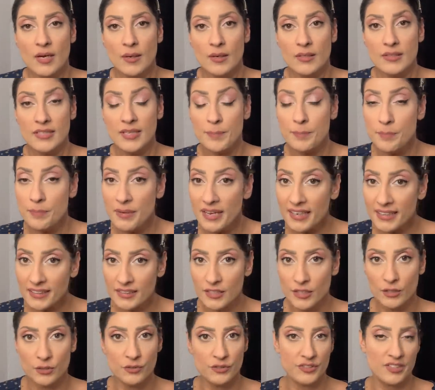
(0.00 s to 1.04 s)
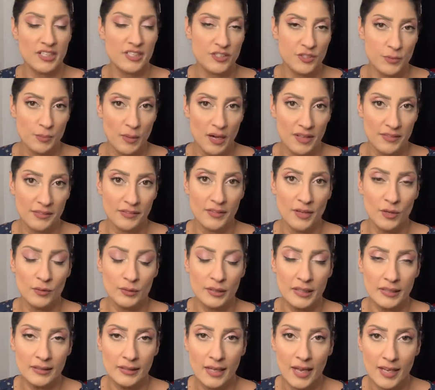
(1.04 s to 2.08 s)
The big news this month, though,
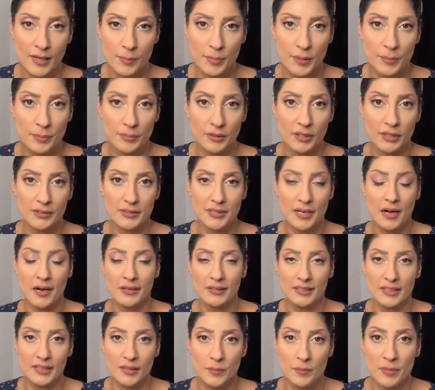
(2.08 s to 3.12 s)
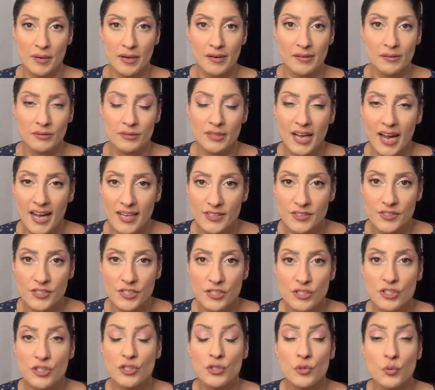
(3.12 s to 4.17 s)
that a lot of people are talking about has to
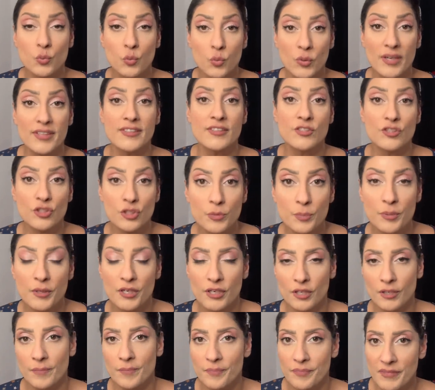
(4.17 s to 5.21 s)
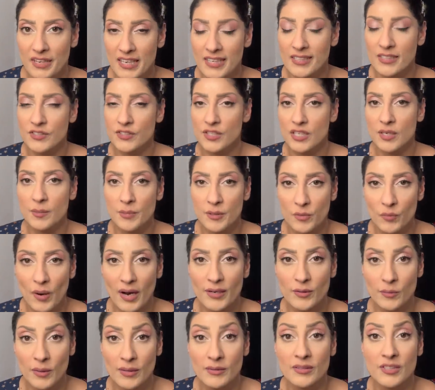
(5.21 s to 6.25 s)
do with Jupiter. It is going to be
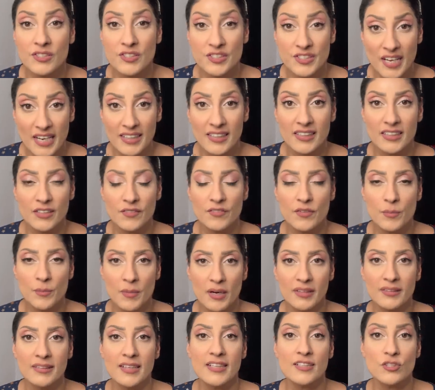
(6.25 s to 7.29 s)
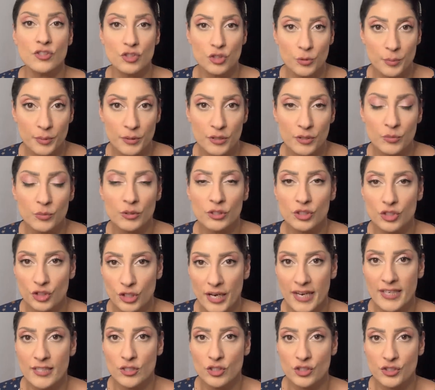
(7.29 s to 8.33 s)
right around the second of the month that Jupiter will
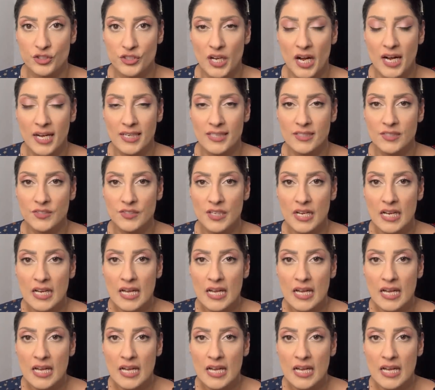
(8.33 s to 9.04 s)
change signs